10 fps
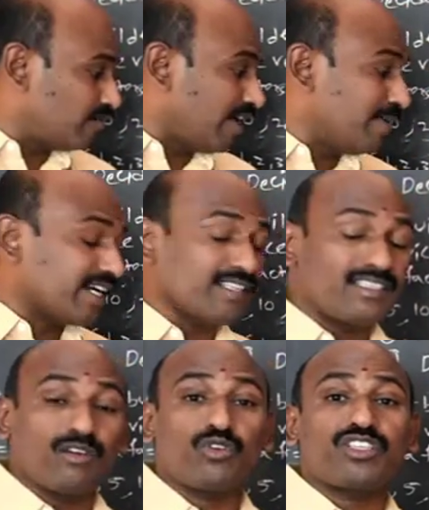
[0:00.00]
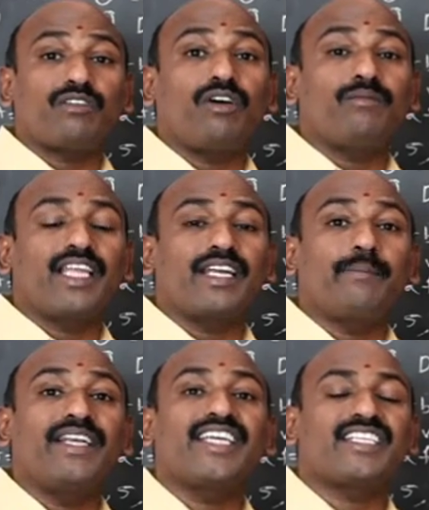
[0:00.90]
Why? Because roster form the
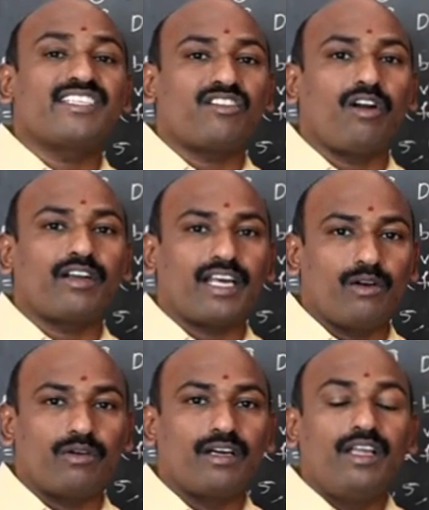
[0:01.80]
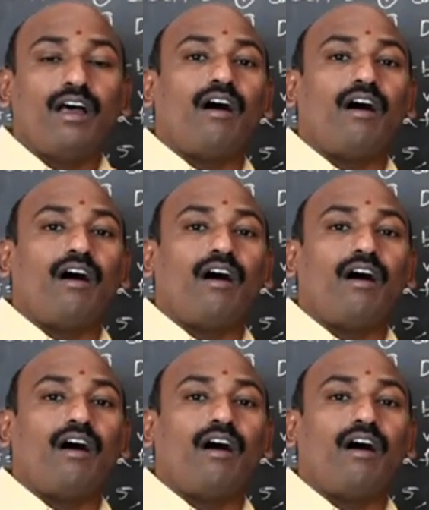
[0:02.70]
repetition is not allowed.